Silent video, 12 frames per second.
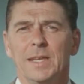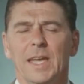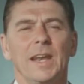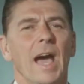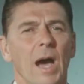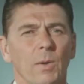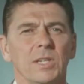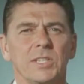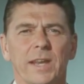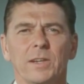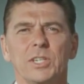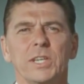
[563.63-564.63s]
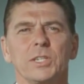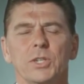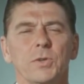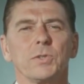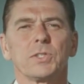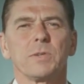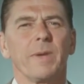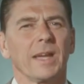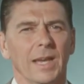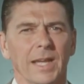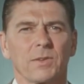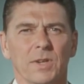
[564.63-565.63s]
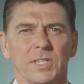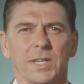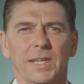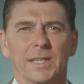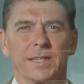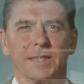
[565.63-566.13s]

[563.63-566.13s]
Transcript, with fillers: and how its energy is used to make electricity.